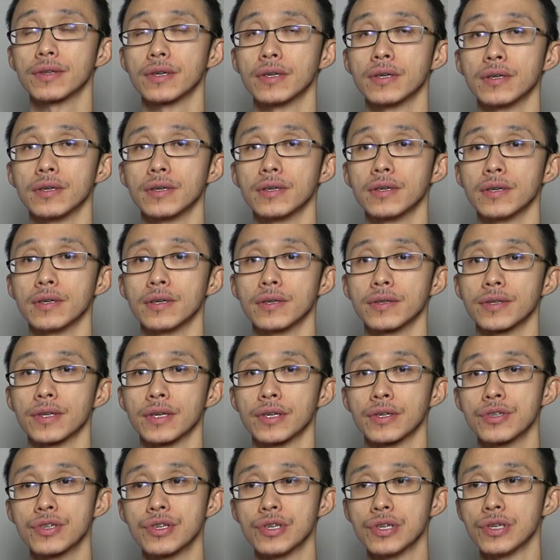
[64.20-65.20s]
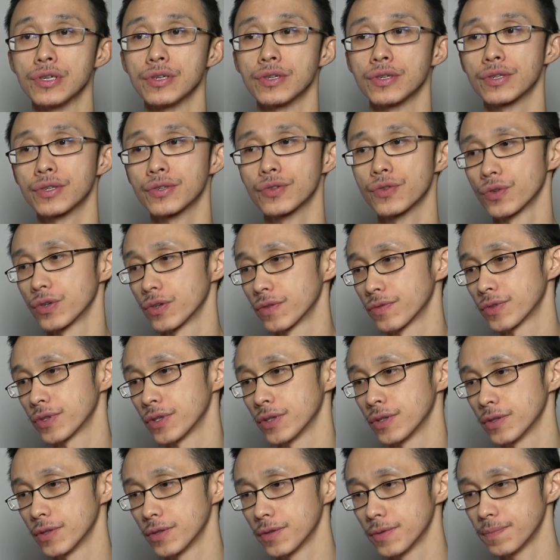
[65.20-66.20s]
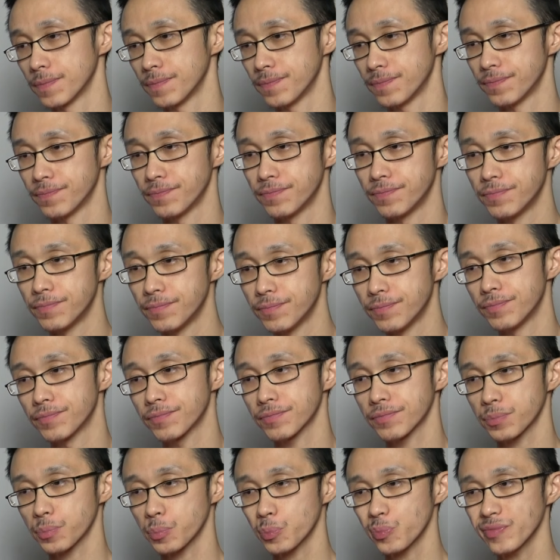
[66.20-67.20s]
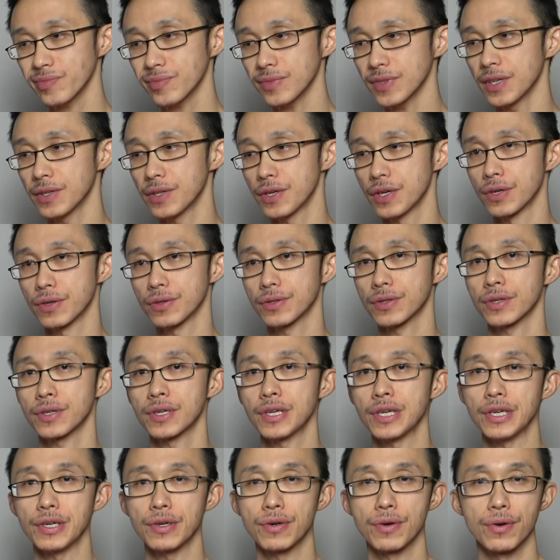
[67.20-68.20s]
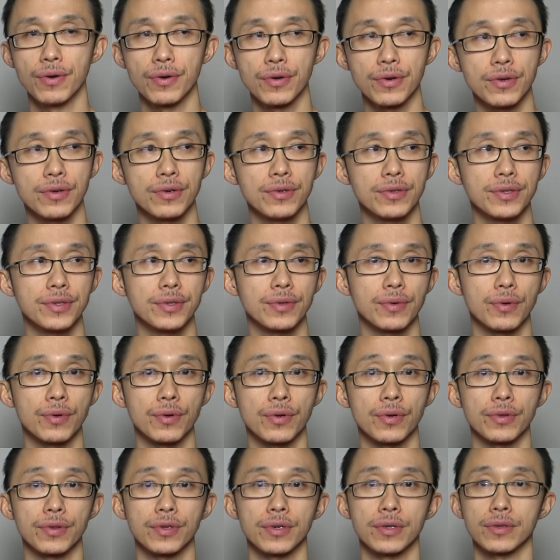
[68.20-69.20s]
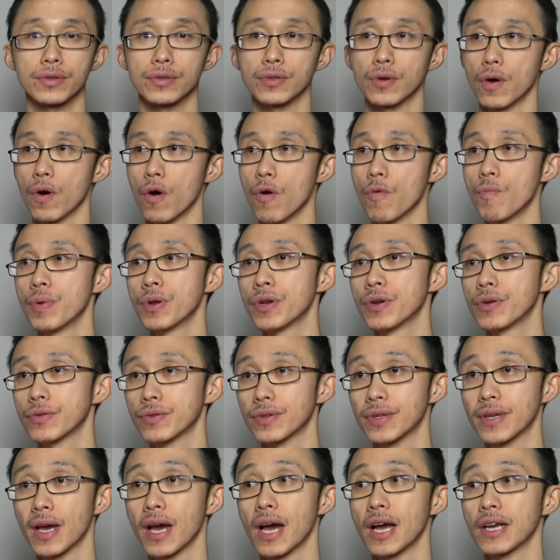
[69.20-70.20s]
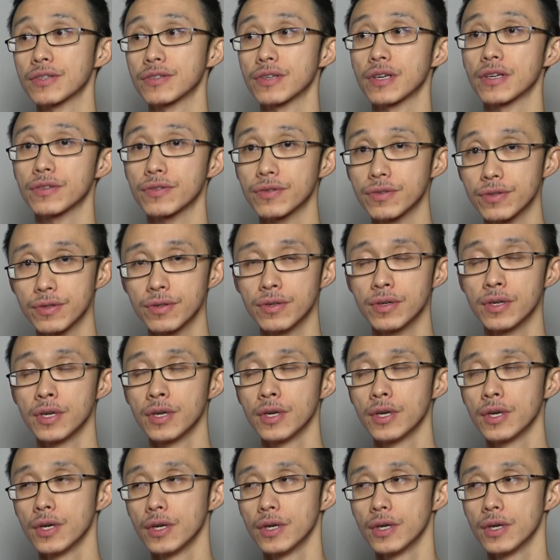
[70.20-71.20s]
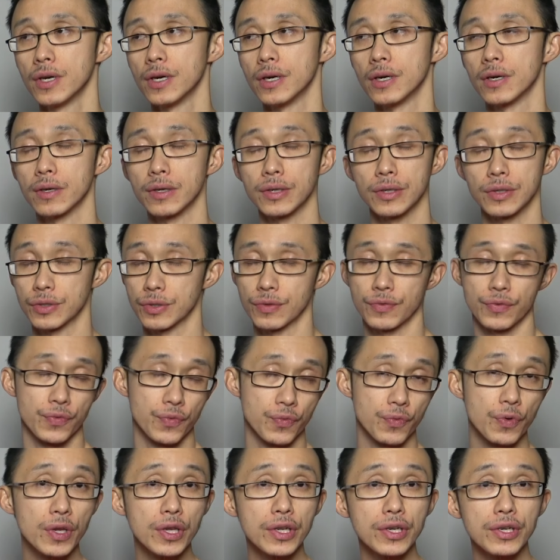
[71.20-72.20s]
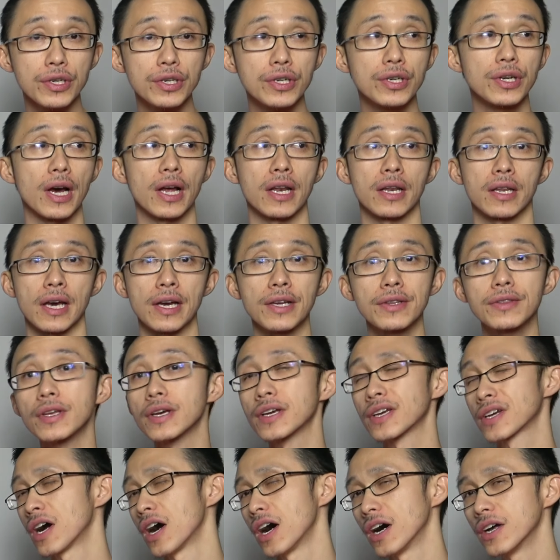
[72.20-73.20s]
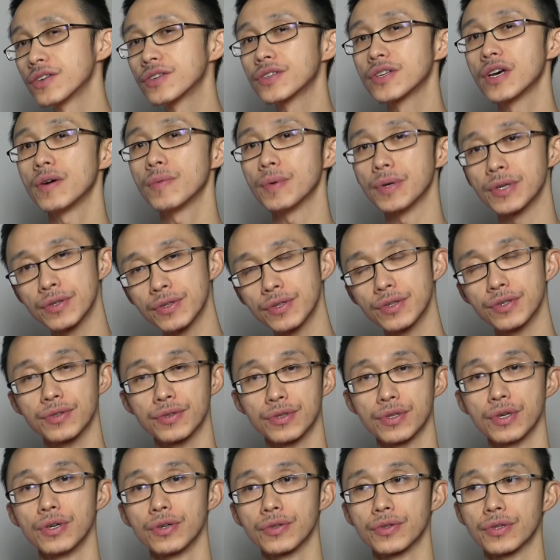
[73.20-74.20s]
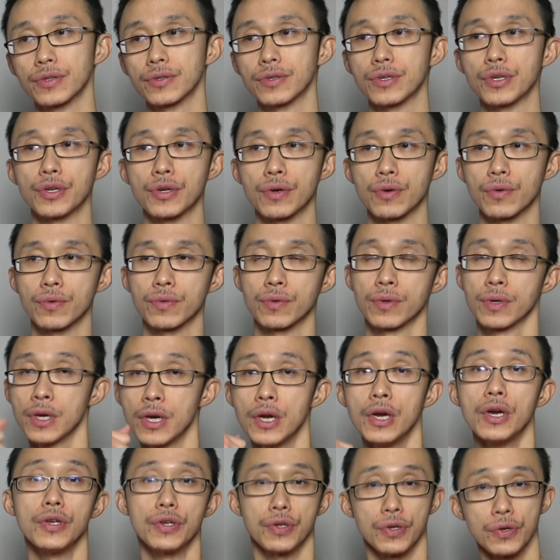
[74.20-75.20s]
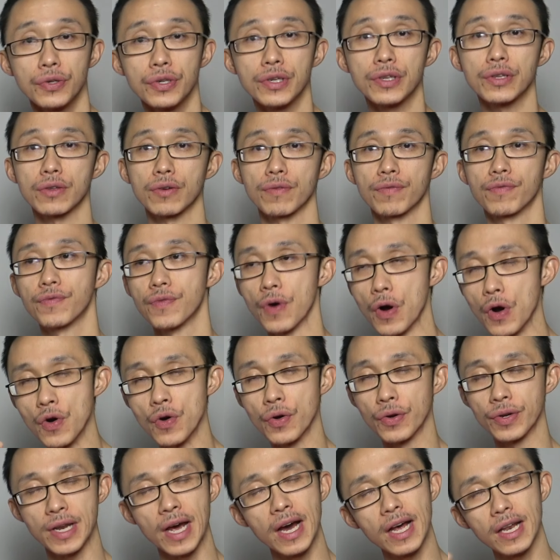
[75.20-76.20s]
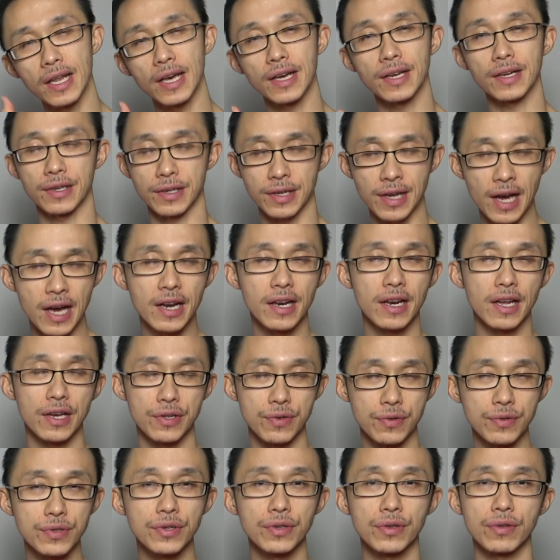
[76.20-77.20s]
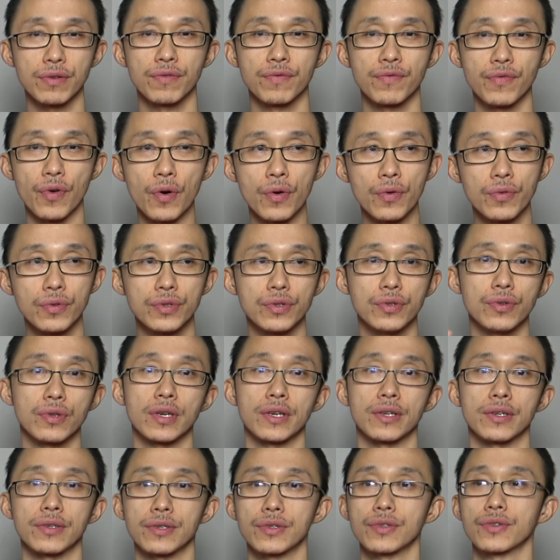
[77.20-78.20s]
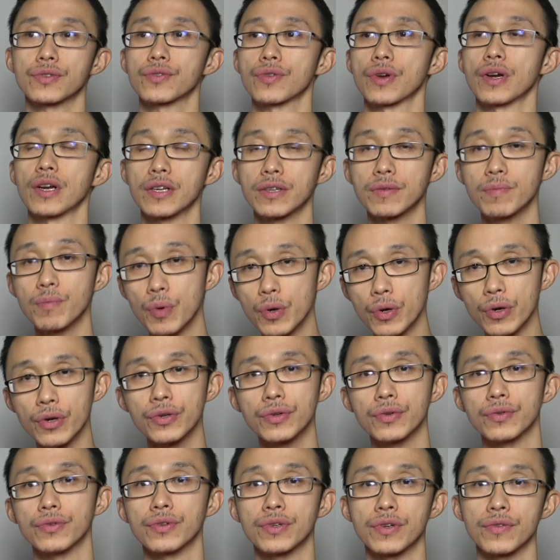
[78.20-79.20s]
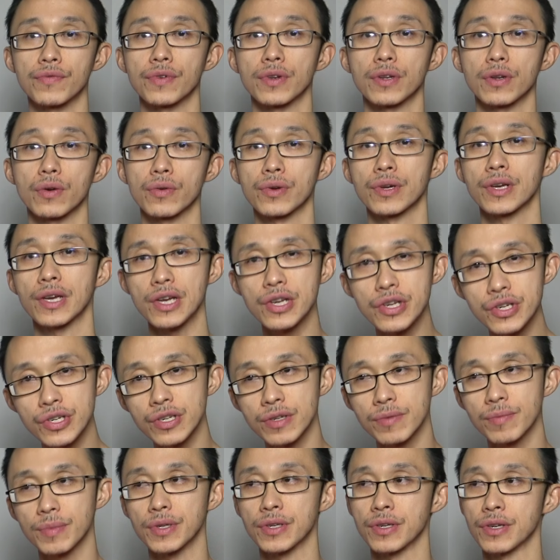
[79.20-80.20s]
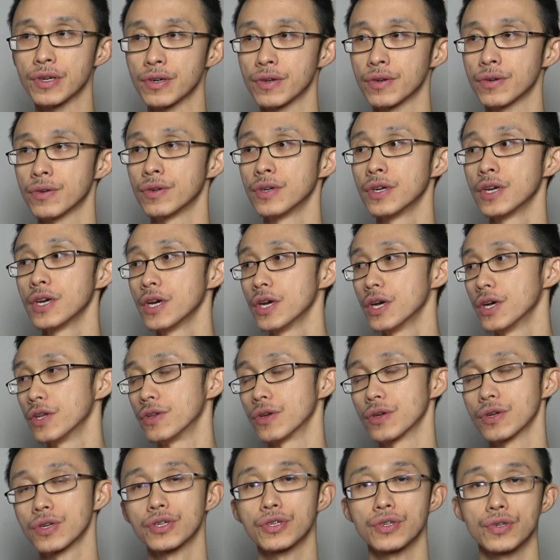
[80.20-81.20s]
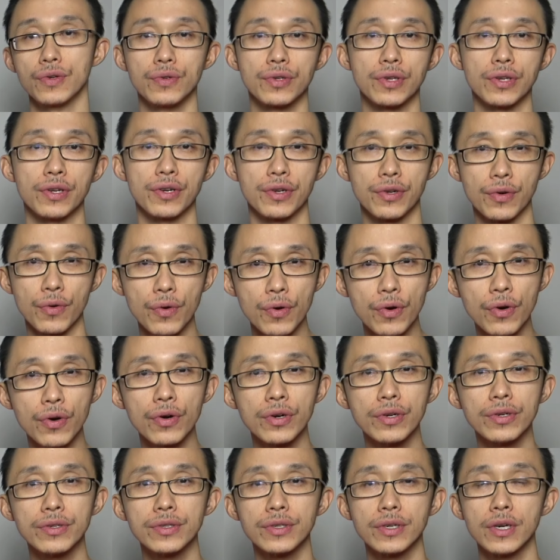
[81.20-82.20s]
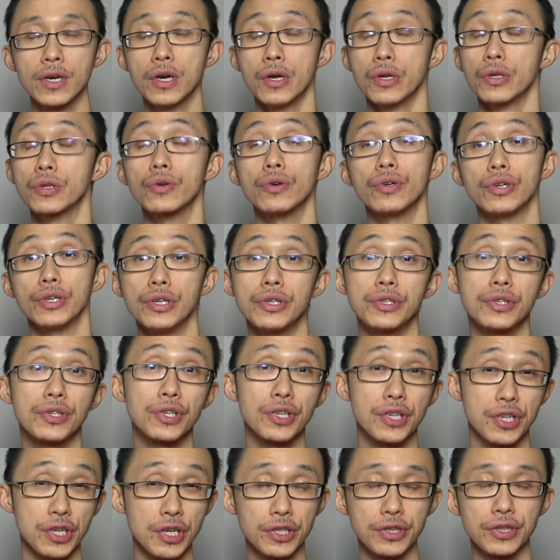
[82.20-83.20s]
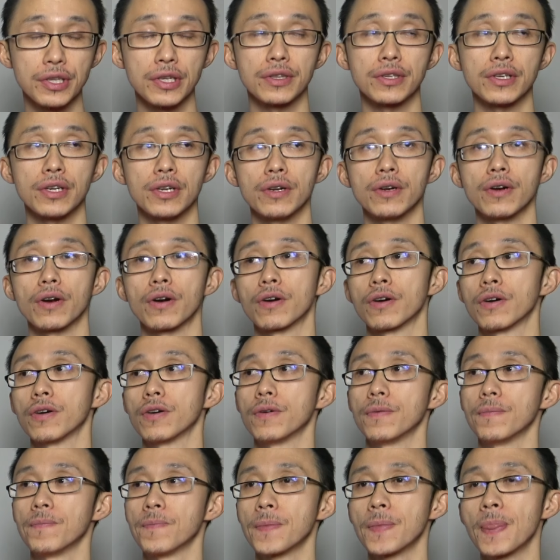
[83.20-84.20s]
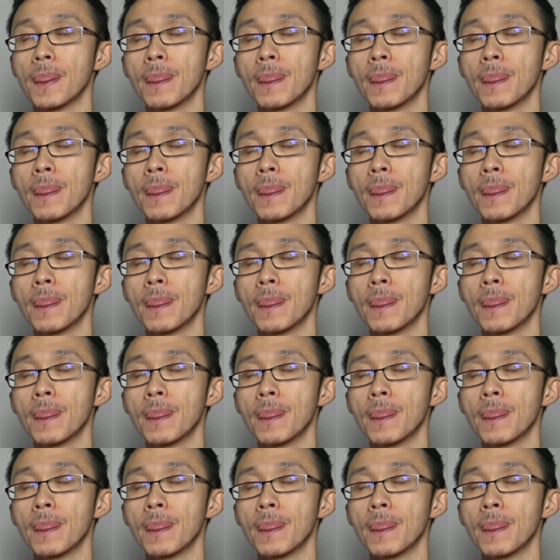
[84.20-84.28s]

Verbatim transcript: the uh, that she is sort of the you know the key holders or the the opener the accessor uh, it's, it's really good i like the concept it's still just you know using the phone not like kind of like using the phone to like transport to different locations but here they're just using doors so it's good that there are